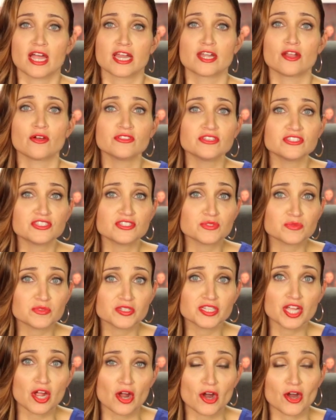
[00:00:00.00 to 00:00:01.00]
I know this is
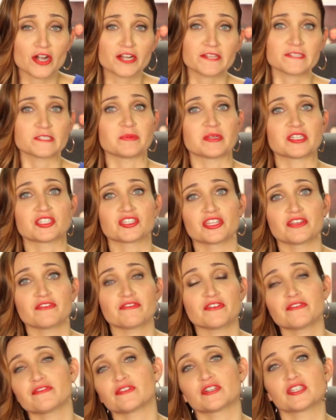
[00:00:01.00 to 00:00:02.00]
really hard, especially
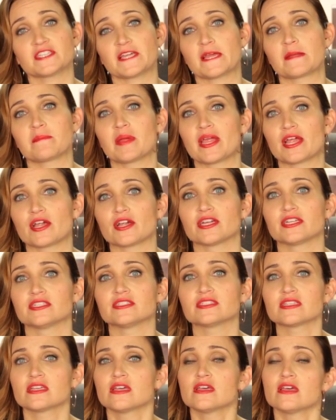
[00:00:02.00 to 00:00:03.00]
for first-time
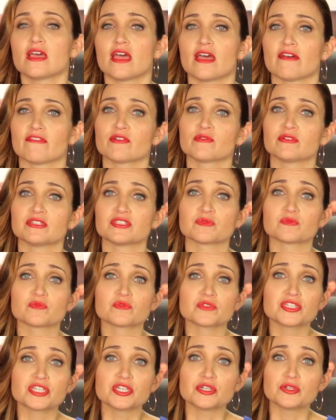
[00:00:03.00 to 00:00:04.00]
parents. Everyone's
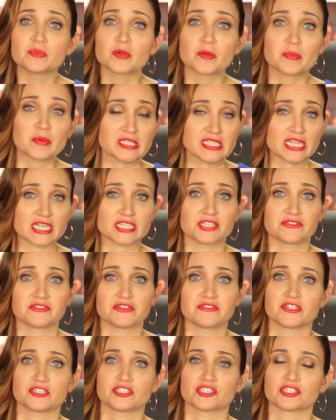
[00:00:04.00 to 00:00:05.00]
really uber protective
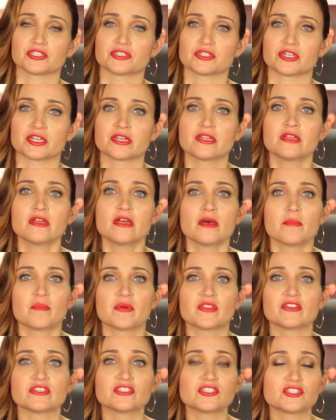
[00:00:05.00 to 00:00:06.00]
of their children,
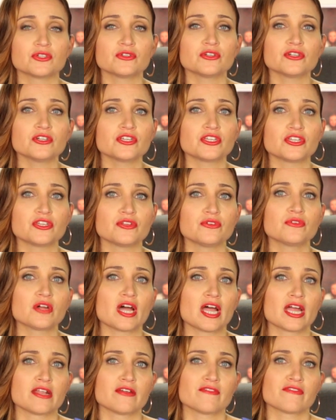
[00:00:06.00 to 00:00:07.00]
but the sooner you
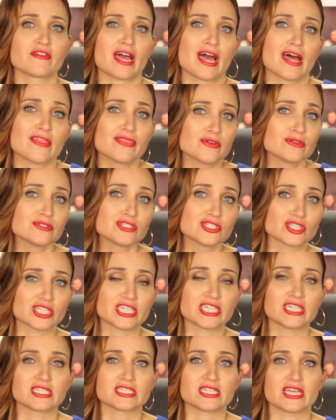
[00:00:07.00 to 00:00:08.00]
kind of cut those
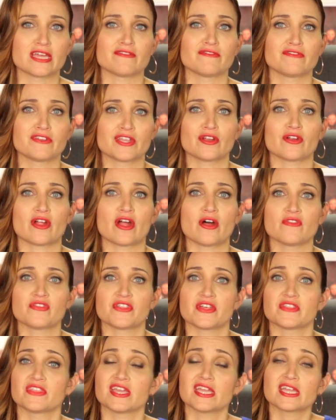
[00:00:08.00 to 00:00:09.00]
strings and figure out
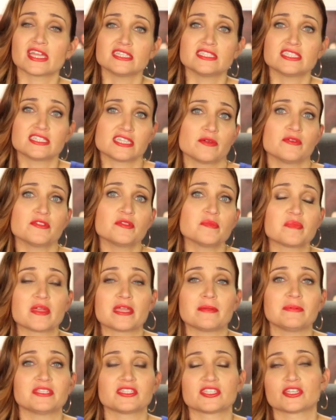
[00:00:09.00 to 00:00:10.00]
that they can stay with a
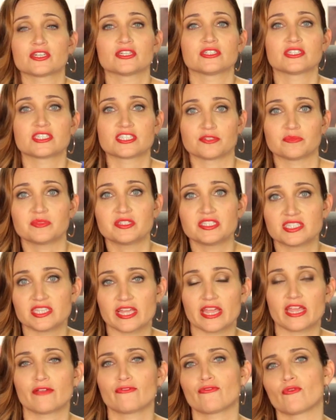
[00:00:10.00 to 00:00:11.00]
babysitter and still be
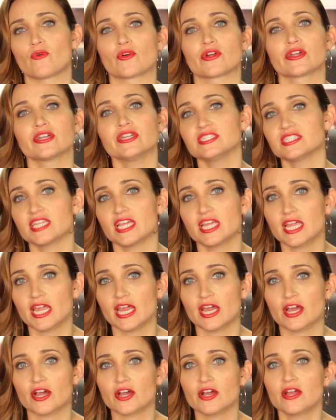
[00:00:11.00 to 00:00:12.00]
safe or in a
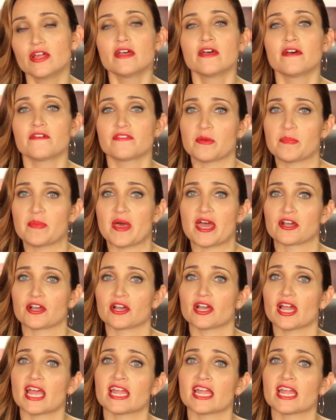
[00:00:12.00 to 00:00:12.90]
daycare, the better.